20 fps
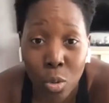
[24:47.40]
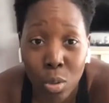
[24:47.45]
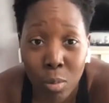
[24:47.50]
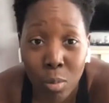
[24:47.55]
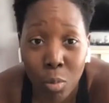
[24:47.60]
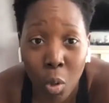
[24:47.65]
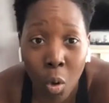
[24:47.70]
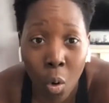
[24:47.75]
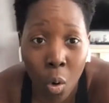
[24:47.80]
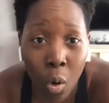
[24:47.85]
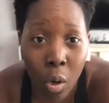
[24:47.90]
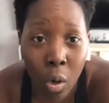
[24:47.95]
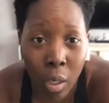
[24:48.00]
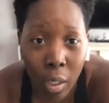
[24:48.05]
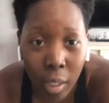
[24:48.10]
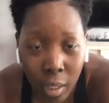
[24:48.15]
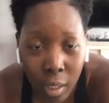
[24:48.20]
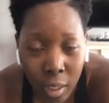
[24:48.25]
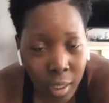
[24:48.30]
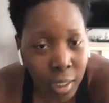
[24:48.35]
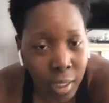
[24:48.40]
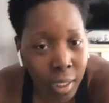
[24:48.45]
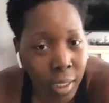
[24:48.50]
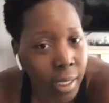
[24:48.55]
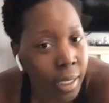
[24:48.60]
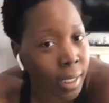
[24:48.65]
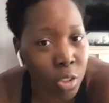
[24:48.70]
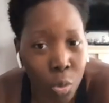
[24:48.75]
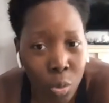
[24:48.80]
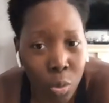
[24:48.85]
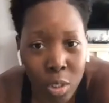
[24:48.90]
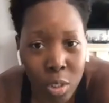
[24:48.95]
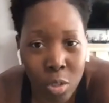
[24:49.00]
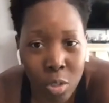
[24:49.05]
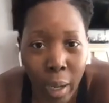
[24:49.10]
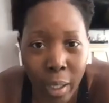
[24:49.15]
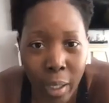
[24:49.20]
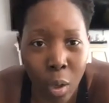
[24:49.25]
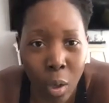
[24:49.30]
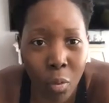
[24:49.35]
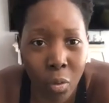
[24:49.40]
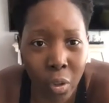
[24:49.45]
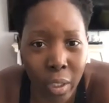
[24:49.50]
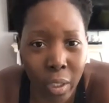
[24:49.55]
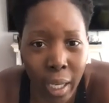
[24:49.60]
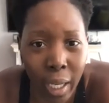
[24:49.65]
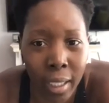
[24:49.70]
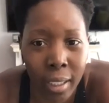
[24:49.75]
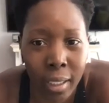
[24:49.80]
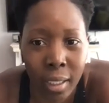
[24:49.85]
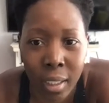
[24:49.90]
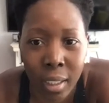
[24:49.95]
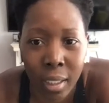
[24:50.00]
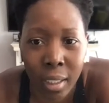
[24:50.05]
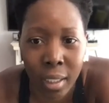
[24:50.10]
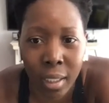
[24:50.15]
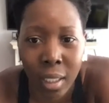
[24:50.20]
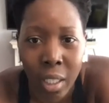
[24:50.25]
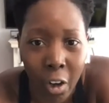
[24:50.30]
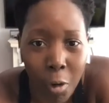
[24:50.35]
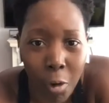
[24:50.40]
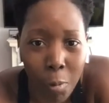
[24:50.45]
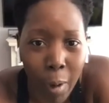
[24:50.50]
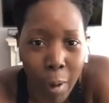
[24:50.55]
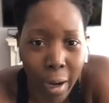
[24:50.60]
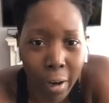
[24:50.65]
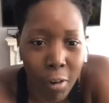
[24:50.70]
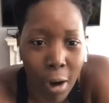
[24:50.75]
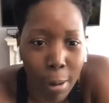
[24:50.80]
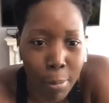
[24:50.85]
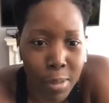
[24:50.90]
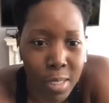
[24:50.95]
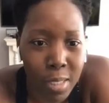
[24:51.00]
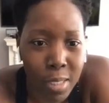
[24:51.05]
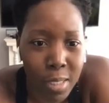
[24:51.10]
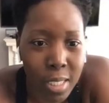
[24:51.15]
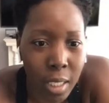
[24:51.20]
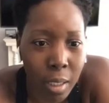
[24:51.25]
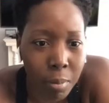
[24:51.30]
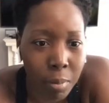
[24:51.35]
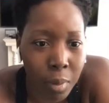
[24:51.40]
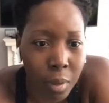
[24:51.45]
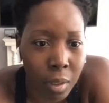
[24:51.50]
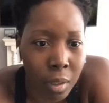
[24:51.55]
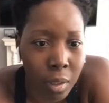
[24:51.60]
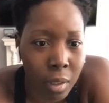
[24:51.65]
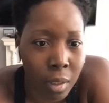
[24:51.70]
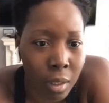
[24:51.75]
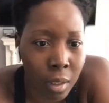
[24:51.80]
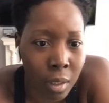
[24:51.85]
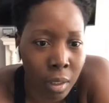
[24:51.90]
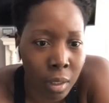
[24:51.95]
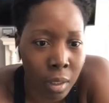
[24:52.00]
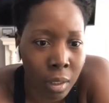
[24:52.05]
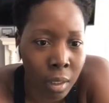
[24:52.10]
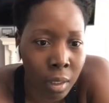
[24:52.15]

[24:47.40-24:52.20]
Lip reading: We're going to do some core and then do this right over again. Everybody grab a sip.